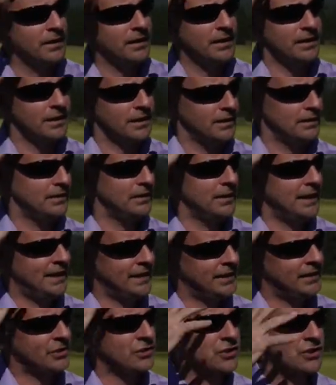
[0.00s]
uh, he
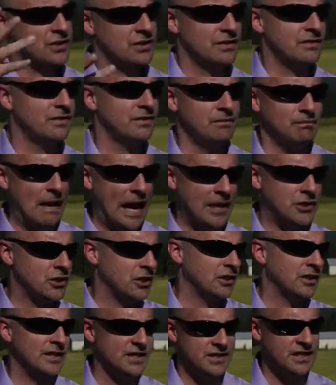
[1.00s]
didn't just
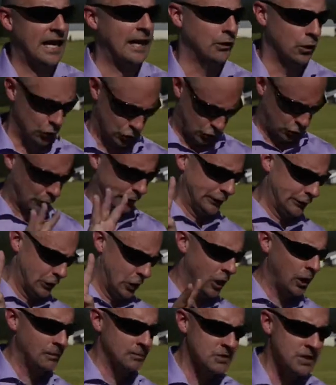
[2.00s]
magically say there's three
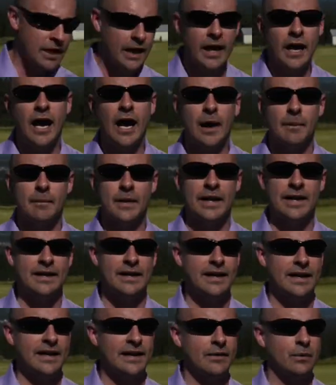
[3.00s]
terms. Um, it,
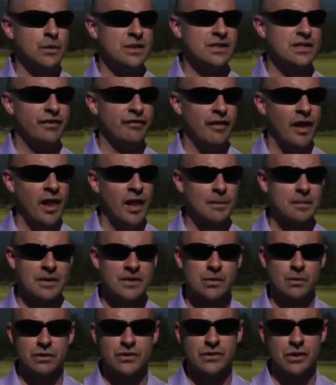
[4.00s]
it was developed
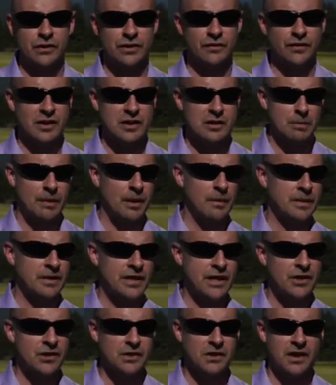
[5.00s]
as a result of
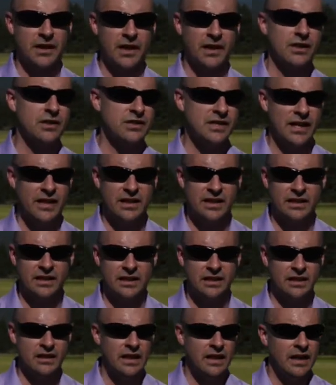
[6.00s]
experimentation and understanding
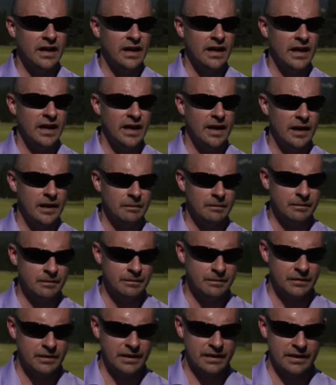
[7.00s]
the, uh,
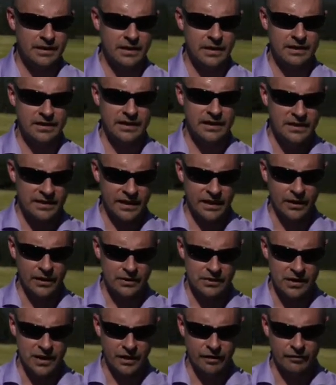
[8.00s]
the, the
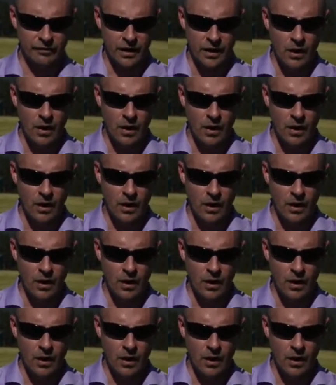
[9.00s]
details of